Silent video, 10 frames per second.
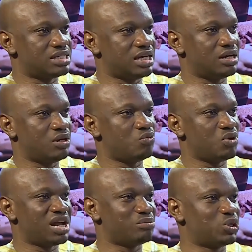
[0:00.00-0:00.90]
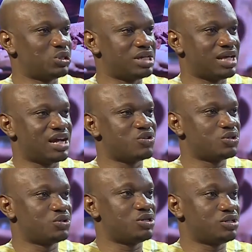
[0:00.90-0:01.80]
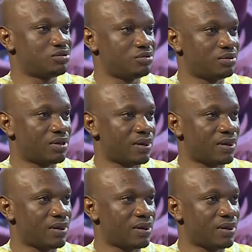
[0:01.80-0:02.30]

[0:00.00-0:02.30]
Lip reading: Then when I'm not there, it can run on its own.